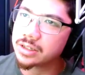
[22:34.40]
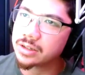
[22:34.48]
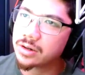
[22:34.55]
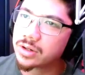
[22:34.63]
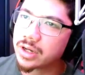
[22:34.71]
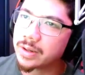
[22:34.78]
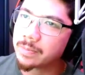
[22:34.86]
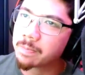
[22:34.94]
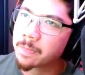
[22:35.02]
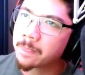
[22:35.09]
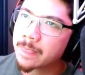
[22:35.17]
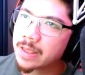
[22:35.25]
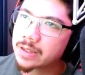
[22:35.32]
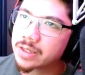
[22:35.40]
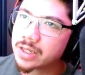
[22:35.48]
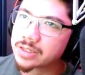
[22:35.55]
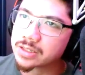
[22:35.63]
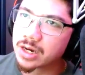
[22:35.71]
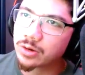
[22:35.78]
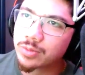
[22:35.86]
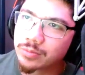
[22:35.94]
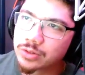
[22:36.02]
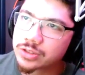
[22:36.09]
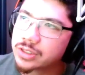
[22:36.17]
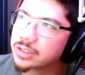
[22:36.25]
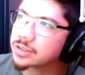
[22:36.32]
Okay. Yes, I remember
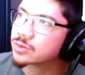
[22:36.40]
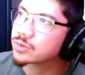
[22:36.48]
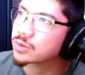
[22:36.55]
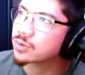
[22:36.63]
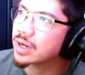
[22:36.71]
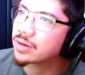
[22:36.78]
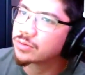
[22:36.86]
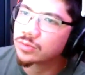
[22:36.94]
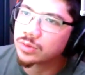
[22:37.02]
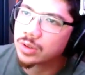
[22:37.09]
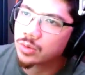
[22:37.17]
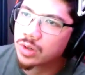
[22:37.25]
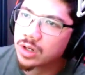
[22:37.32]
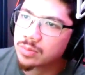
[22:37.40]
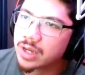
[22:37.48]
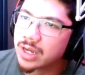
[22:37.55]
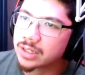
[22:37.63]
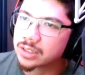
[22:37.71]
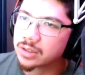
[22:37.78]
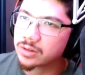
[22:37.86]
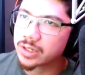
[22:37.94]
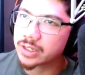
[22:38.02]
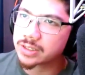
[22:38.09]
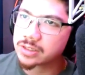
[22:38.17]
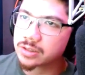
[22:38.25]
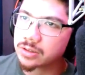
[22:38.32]
seeing this one around a while back. Okay,
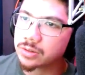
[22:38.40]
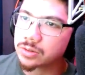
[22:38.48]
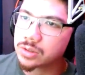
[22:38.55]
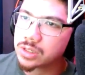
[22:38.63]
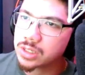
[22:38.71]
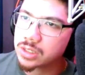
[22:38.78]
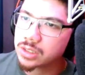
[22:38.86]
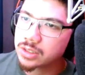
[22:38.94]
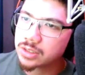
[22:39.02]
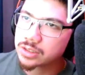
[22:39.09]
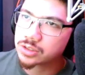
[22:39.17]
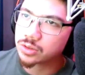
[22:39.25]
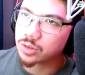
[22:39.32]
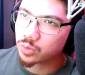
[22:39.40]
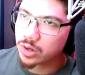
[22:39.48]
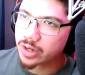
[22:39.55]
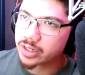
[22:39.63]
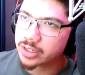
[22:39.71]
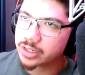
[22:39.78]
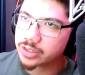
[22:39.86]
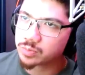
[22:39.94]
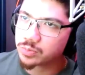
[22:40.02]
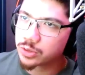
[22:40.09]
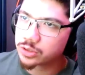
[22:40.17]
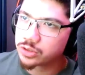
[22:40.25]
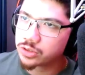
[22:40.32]
so Soul Reckoning is
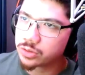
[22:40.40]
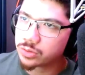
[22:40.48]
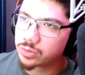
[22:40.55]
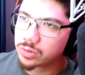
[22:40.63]
book 2.